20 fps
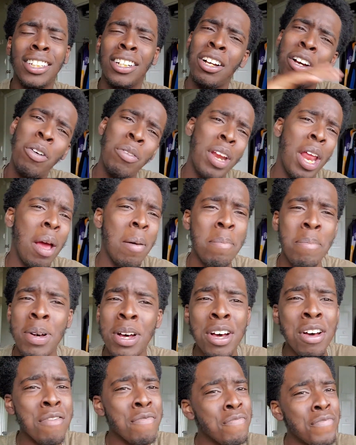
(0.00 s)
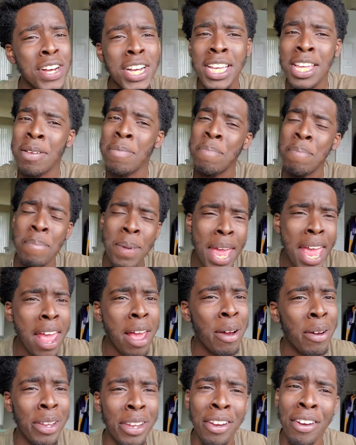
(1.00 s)
on that motherfucking
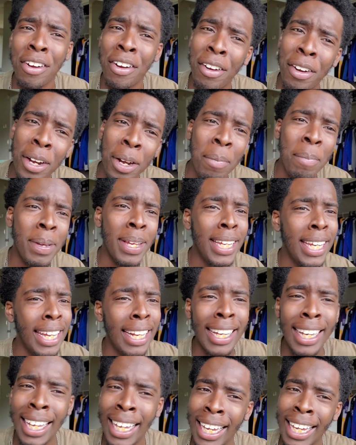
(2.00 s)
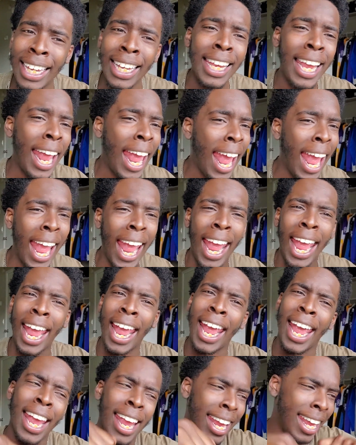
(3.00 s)
bell, you heard me?
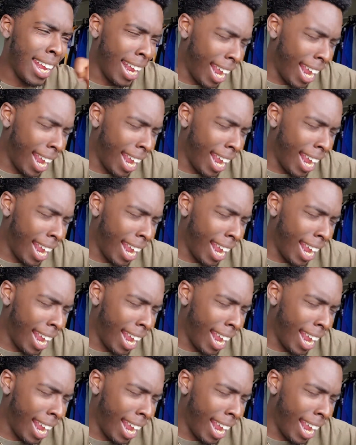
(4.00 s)
DK,